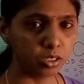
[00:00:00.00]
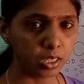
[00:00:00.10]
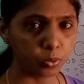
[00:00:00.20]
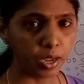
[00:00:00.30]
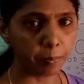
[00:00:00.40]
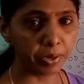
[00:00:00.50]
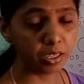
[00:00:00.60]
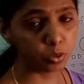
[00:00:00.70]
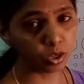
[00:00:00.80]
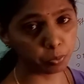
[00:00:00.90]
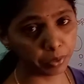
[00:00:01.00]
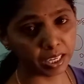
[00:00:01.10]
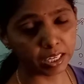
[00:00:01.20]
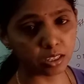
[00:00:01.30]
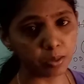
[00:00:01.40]
That's why appendix was
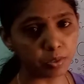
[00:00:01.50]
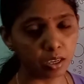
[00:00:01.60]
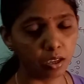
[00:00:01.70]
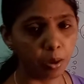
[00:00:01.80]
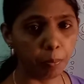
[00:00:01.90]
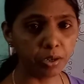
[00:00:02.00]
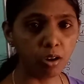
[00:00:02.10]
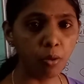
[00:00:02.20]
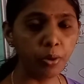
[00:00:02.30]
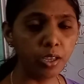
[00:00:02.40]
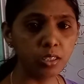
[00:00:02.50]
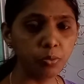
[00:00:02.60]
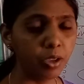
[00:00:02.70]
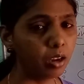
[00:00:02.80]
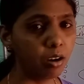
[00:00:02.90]
big, it seems. But nowadays
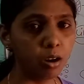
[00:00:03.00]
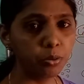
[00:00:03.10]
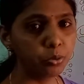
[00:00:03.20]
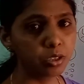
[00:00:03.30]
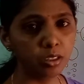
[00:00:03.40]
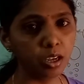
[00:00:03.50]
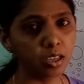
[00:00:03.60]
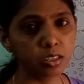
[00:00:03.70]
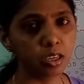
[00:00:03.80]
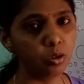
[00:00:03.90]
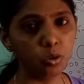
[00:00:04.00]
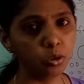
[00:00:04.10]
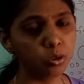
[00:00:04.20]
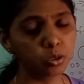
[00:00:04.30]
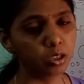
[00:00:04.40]
we are not using the
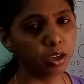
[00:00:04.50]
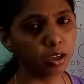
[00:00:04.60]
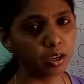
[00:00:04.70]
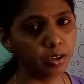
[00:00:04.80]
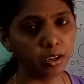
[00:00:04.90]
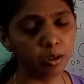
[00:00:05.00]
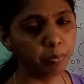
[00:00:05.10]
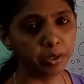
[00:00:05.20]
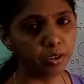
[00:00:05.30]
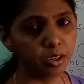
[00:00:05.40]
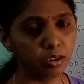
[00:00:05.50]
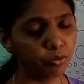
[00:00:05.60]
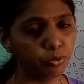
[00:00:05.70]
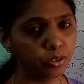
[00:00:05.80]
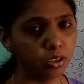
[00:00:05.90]
cellulose containing material
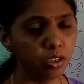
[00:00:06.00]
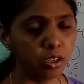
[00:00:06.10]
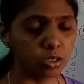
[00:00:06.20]
to food.